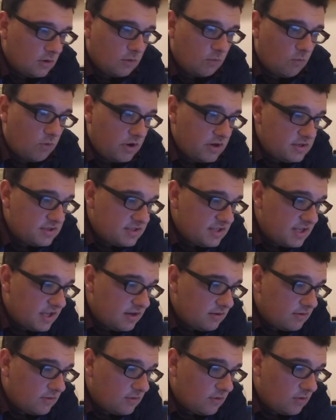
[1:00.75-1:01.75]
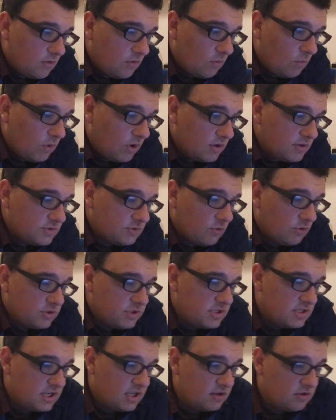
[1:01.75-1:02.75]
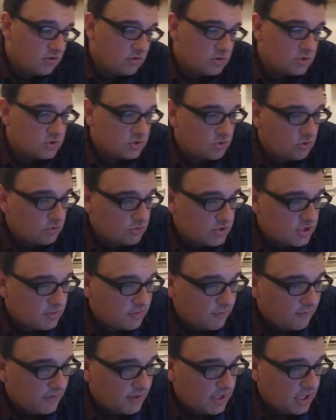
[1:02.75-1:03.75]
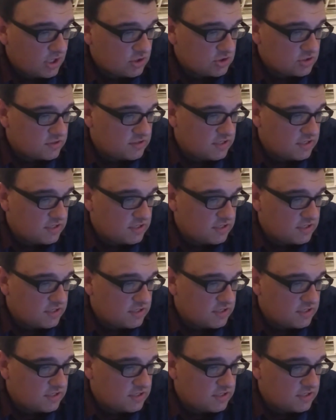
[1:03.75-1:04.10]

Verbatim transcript: What is that? Wellness courses held during the school's summer vacations